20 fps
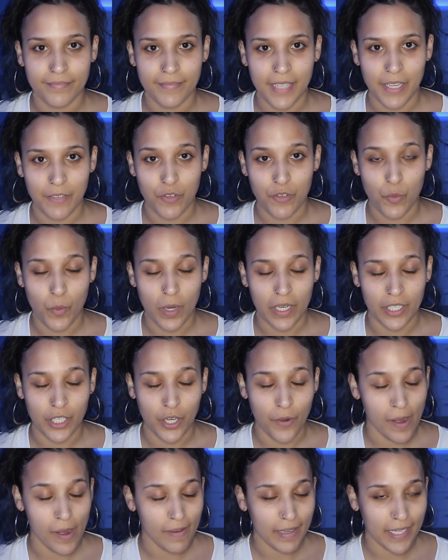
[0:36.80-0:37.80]
if you want to
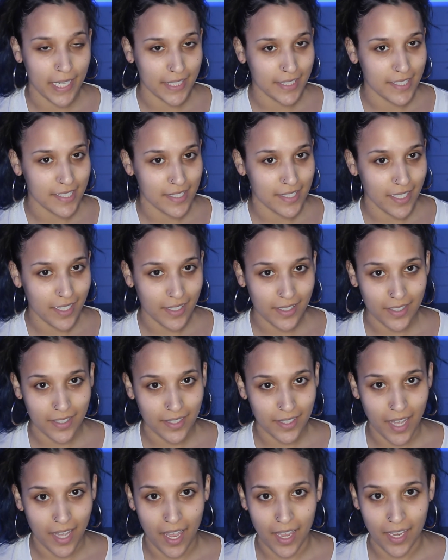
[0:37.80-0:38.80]
know how I got this look,
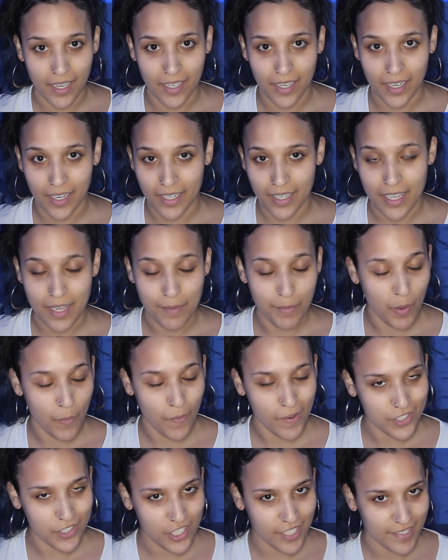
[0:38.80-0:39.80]
then keep on
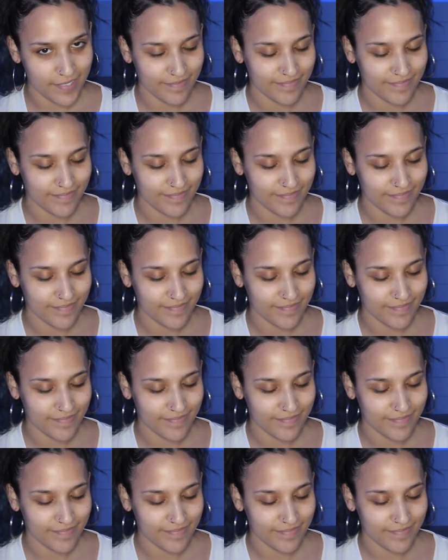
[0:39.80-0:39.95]
watching.